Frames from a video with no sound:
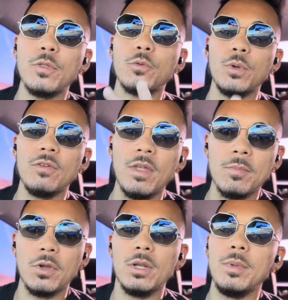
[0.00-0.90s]
3 of them
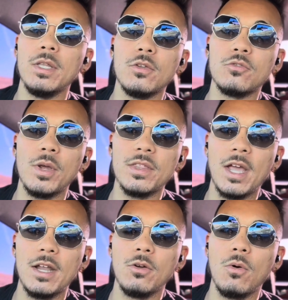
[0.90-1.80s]
are going to be in the strength
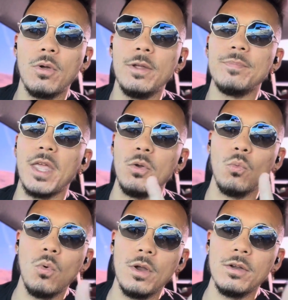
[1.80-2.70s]
category,
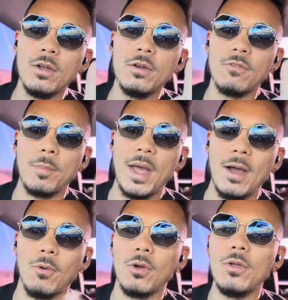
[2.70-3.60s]
and 1 for
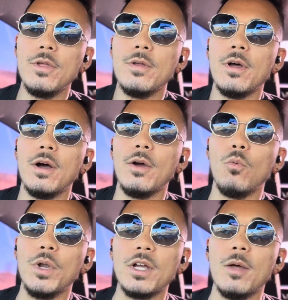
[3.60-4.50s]
power.
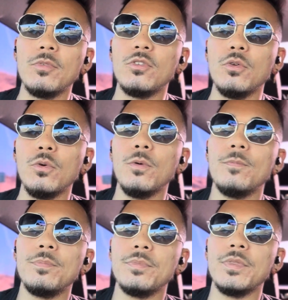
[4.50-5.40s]
When it comes to
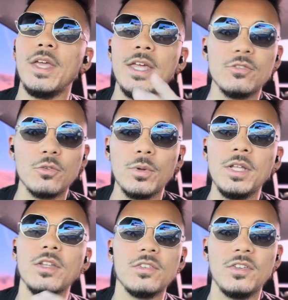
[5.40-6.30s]
the history
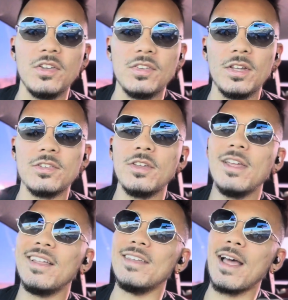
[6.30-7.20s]
and the statistics,
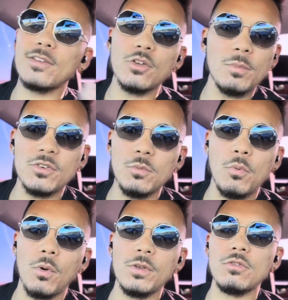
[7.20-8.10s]
not so much
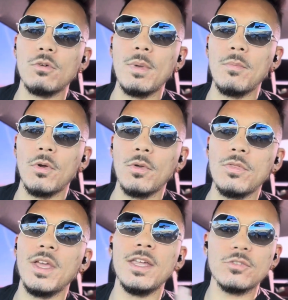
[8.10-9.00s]
important to remember
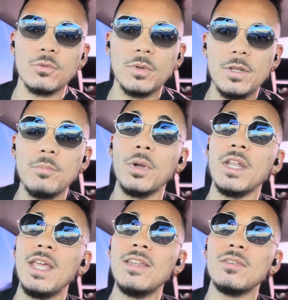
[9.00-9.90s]
the history, but it
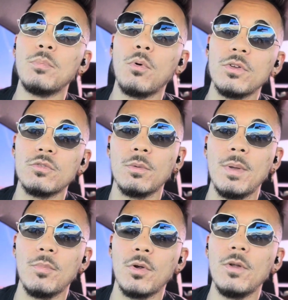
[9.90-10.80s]
is important to
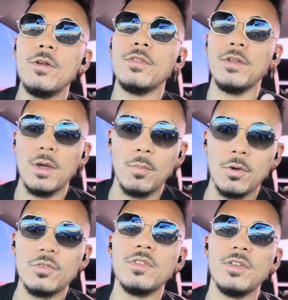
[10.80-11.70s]
remember the
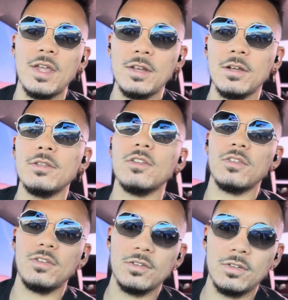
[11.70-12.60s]
numbers, the data, the
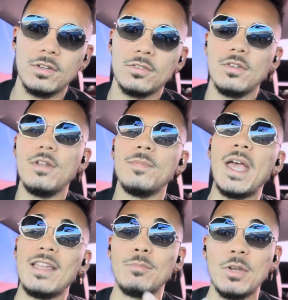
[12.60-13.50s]
statistics,
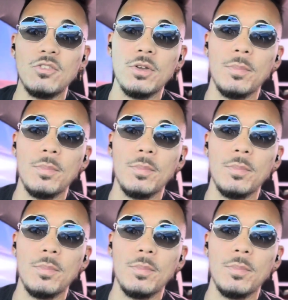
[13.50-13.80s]
as mentioned above.